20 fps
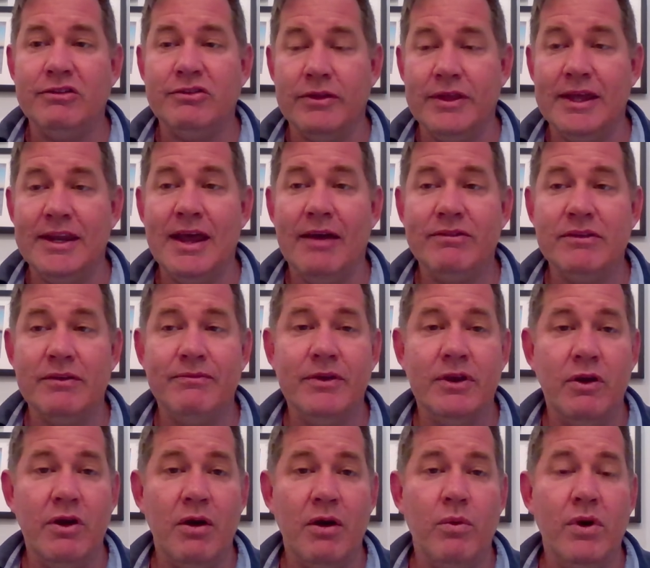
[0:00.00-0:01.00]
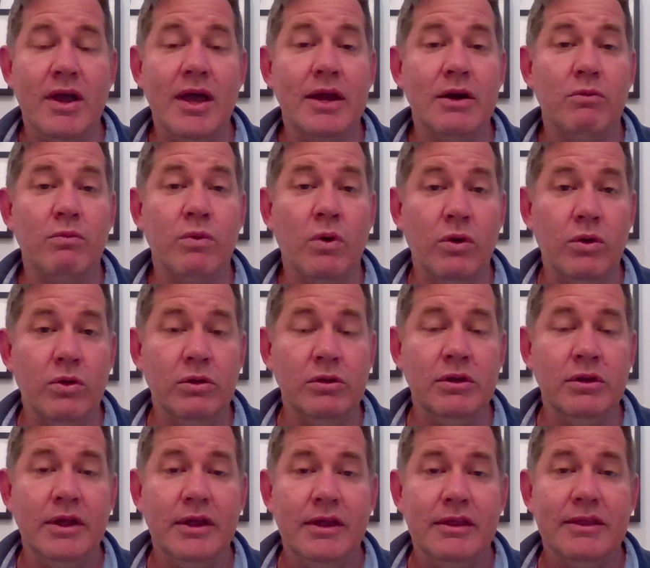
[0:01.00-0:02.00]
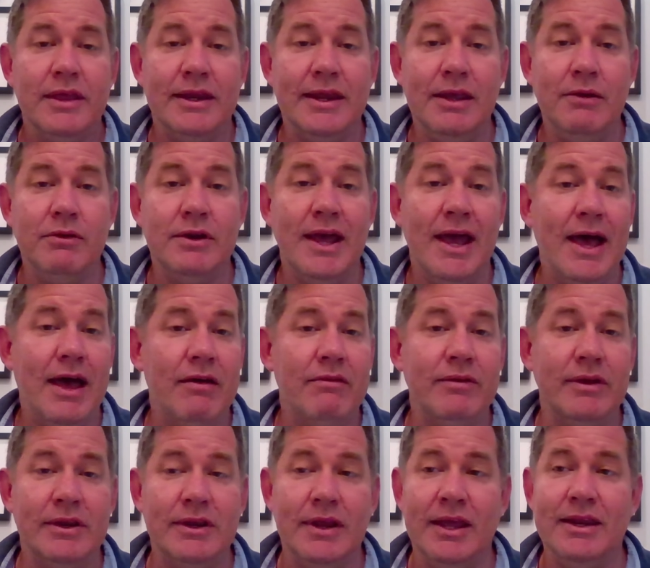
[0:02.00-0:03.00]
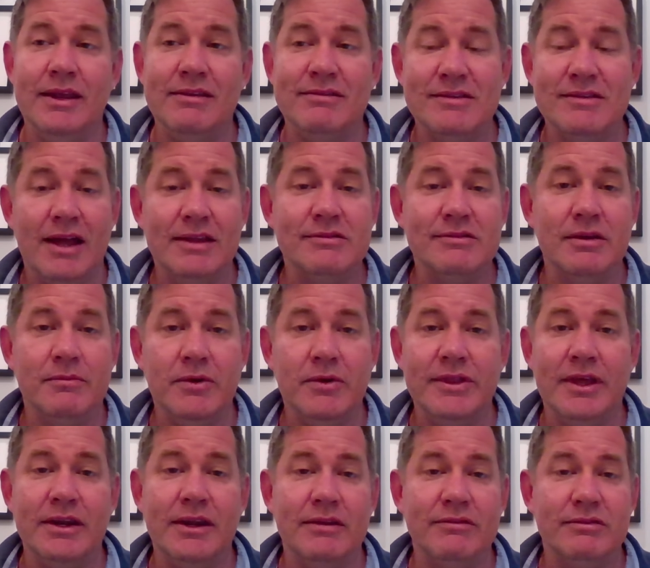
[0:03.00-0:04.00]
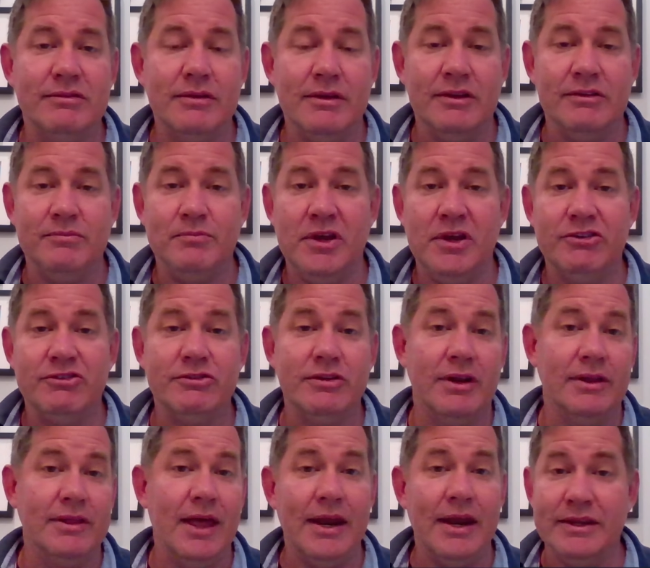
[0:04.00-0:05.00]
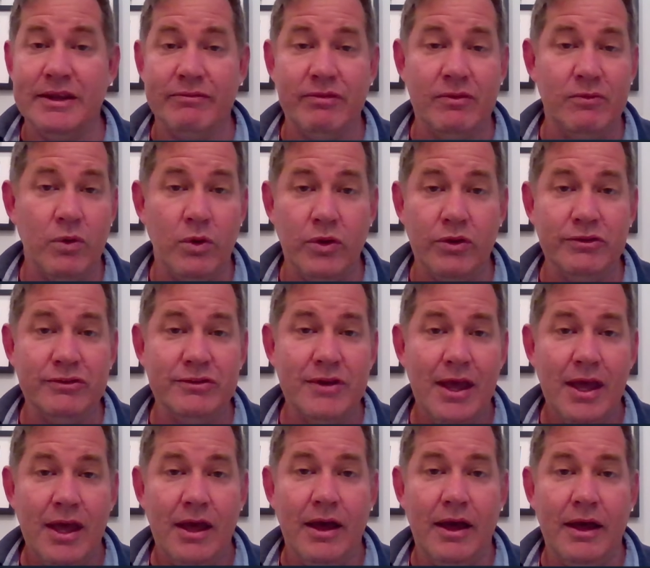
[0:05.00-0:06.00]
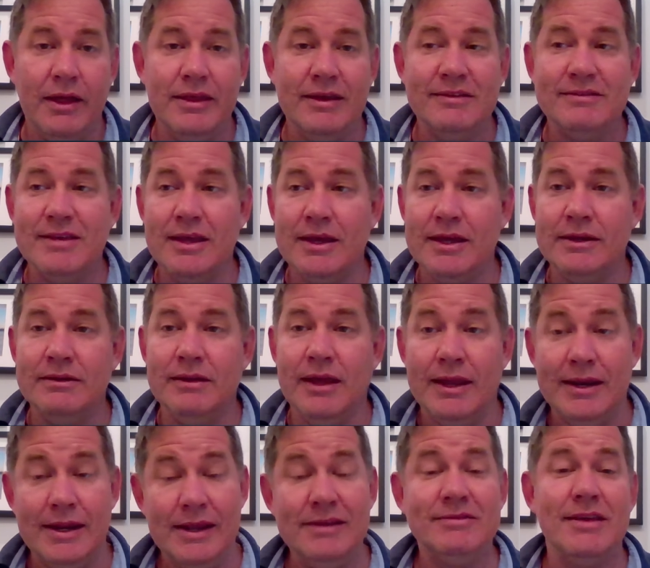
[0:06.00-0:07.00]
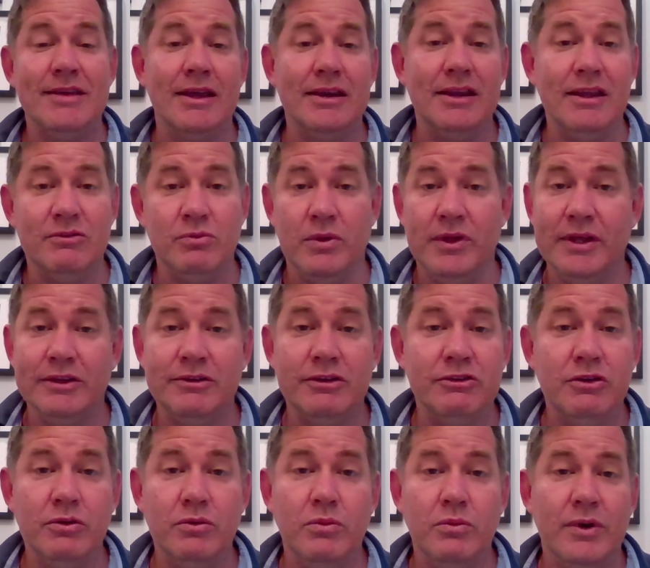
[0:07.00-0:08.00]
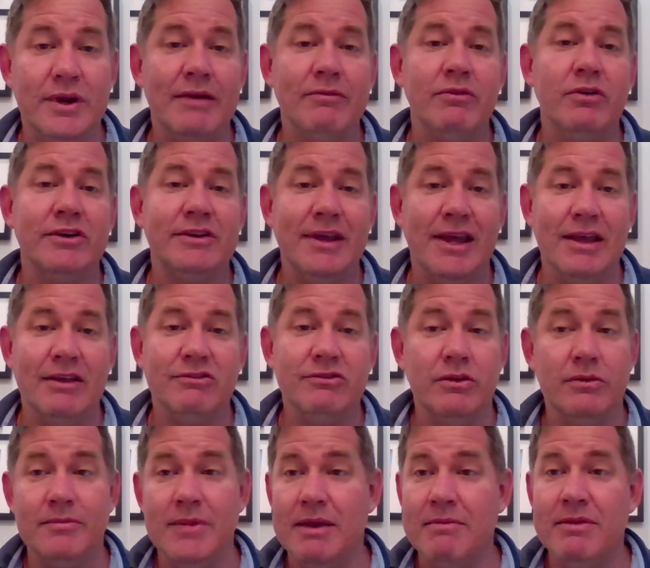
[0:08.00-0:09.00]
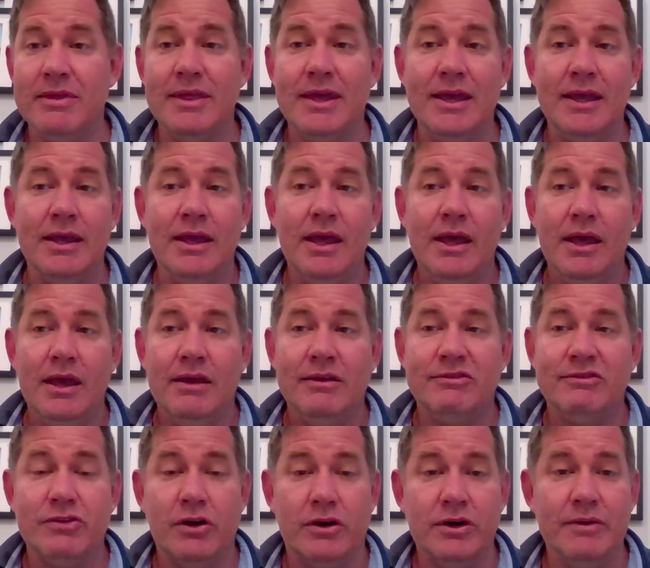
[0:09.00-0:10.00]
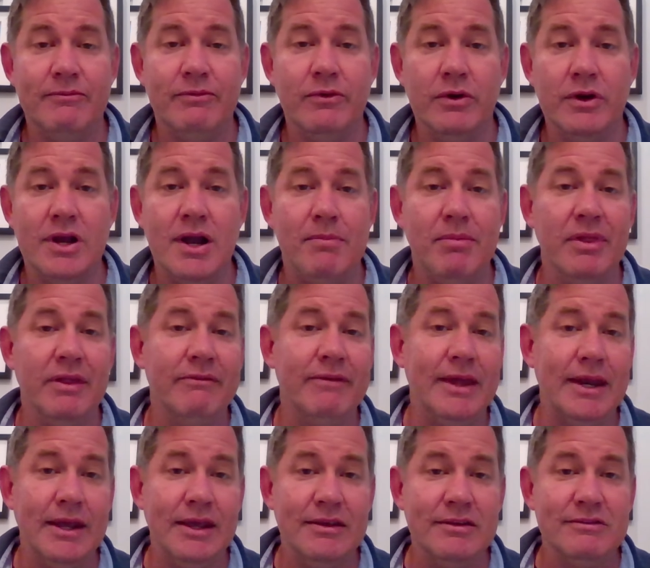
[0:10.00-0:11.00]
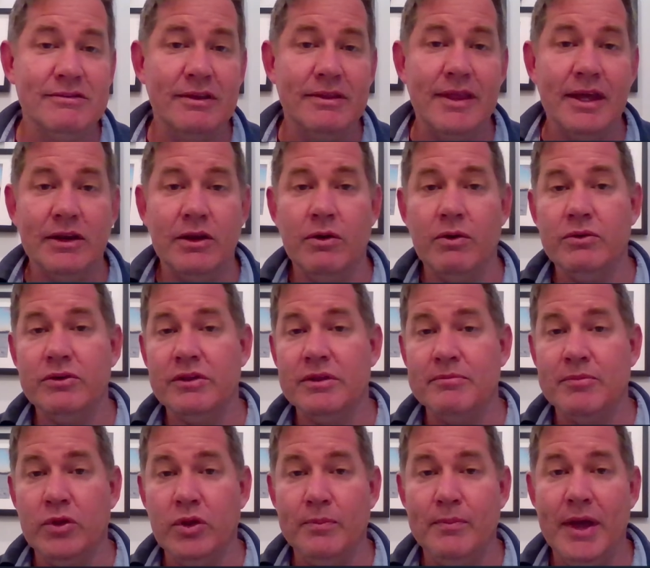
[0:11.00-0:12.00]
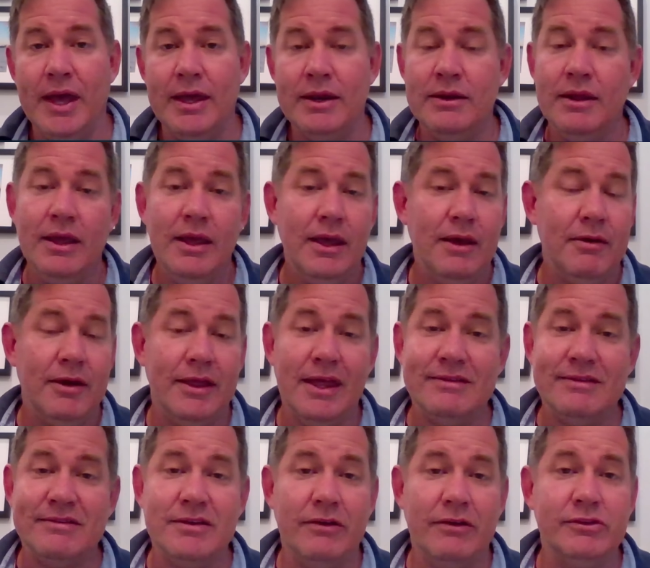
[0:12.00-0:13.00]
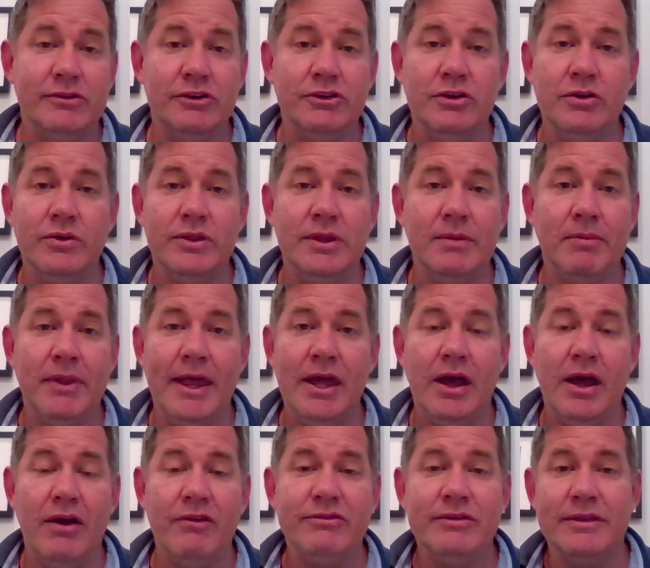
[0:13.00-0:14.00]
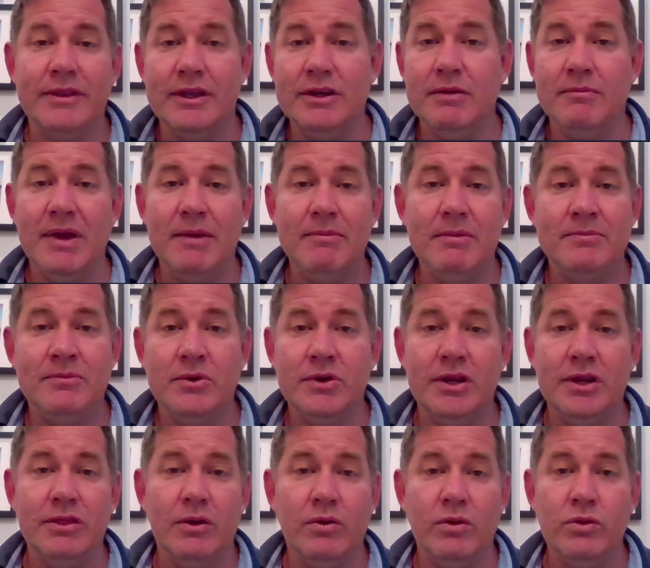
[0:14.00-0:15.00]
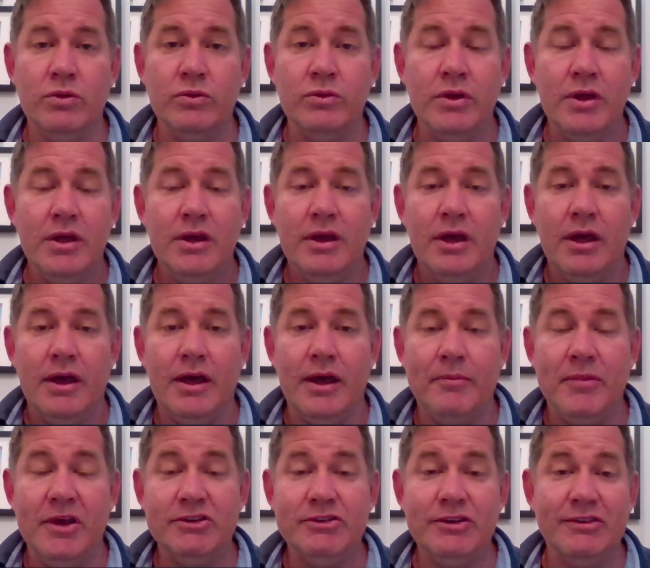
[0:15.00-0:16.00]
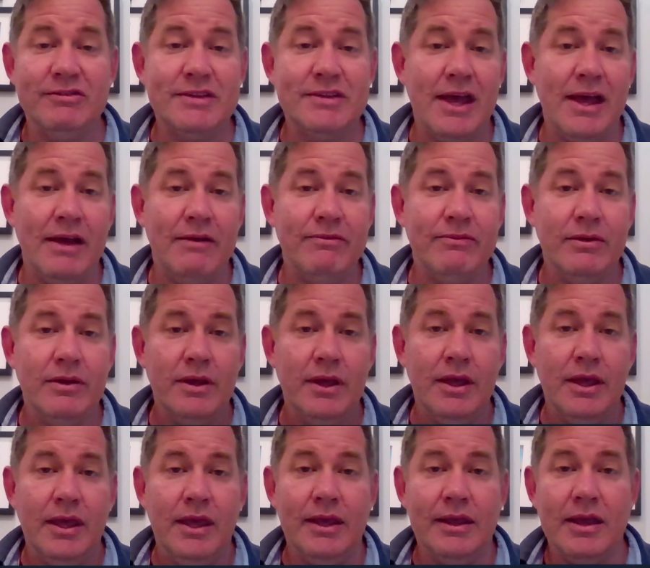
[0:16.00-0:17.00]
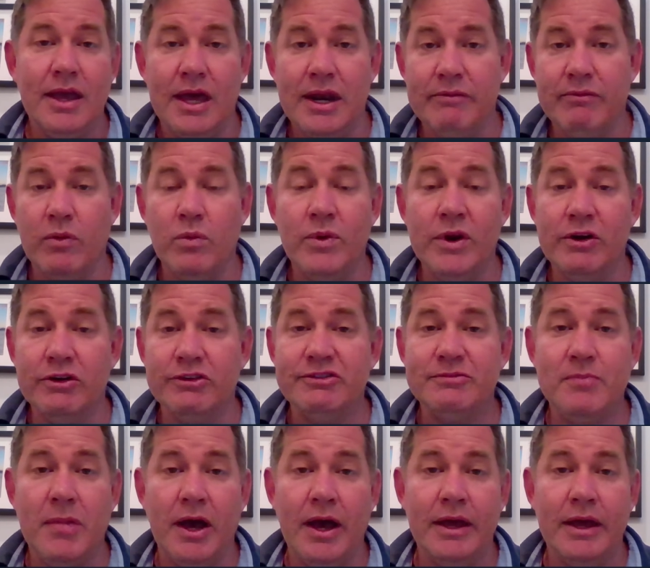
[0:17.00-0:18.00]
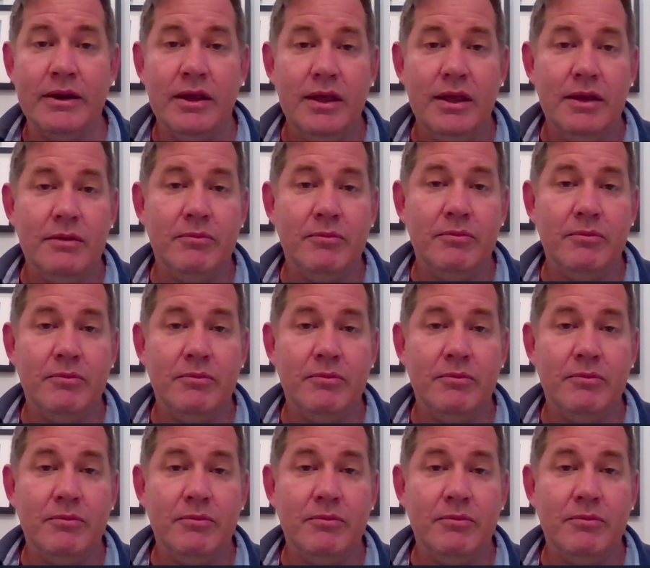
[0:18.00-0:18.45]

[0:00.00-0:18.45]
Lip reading: So they'd have to figure out what kind of role that he would have, and he's not someone that has pitched in a lot of different roles. They said, and he said, he's willing to do whatever it takes. So maybe they start him for a couple of innings and then go to the bullpen. That's tough to do in the playoffs, and then you might be putting the whole pitching staff in kind of a weird spot.